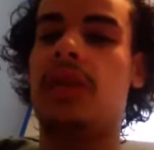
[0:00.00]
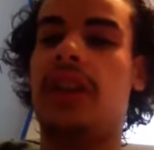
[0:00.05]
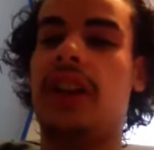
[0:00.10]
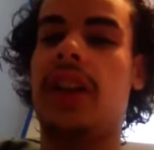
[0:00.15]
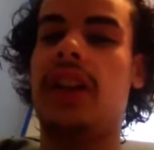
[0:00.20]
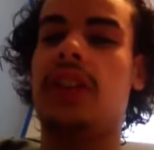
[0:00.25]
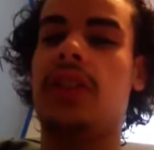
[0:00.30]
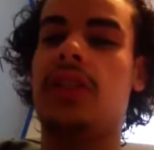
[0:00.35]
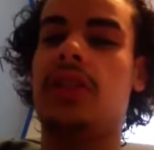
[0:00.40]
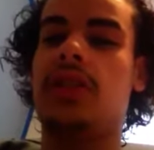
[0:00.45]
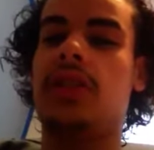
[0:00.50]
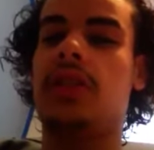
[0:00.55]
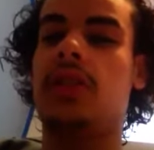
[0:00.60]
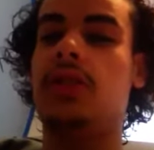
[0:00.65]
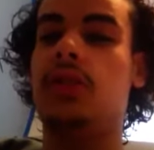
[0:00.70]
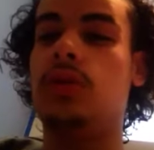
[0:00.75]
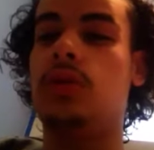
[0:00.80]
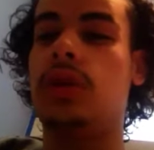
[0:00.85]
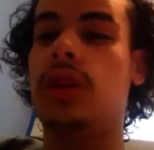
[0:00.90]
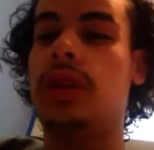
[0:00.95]
Then I looked in
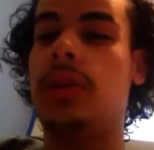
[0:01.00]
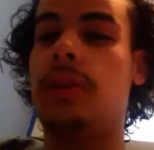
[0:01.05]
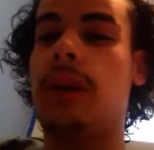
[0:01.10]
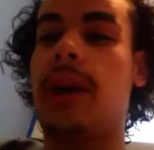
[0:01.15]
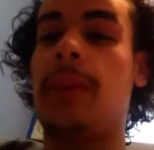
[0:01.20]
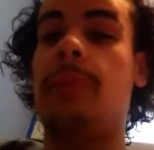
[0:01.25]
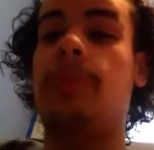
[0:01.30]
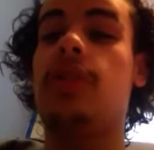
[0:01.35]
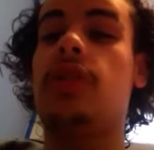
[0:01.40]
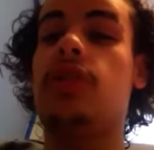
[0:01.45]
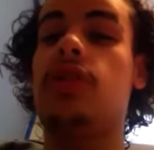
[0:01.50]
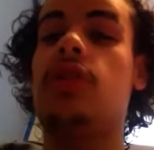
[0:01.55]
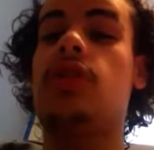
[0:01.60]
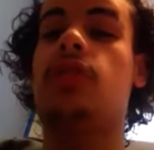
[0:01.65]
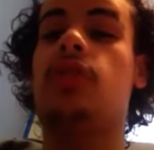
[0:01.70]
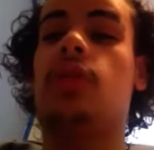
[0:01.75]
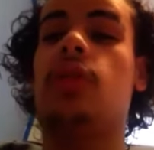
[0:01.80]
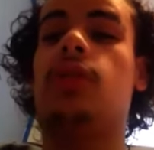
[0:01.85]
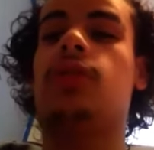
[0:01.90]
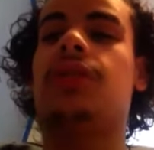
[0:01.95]
Luke, and I'm pretty sure it's
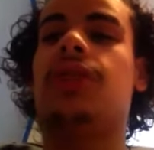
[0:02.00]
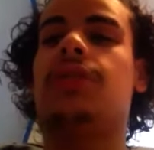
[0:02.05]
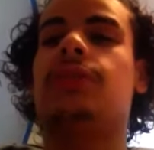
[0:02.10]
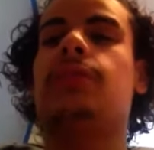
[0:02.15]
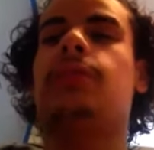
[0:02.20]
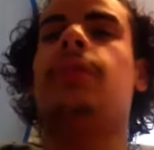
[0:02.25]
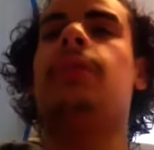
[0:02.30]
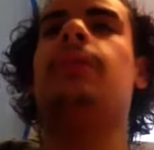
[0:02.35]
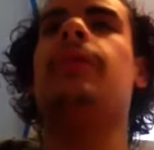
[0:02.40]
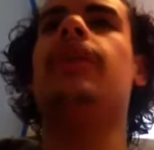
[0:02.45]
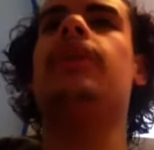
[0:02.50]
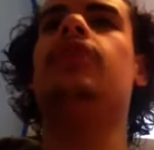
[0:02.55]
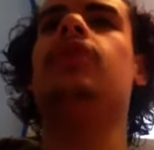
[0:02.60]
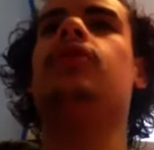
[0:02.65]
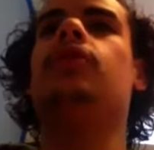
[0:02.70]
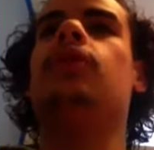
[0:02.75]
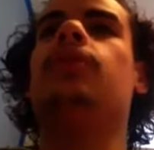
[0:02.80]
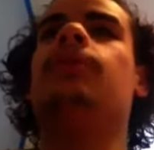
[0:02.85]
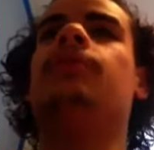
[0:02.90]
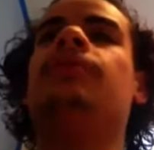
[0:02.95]
the Old Testament, but I'm not
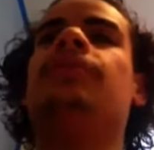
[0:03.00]
sure.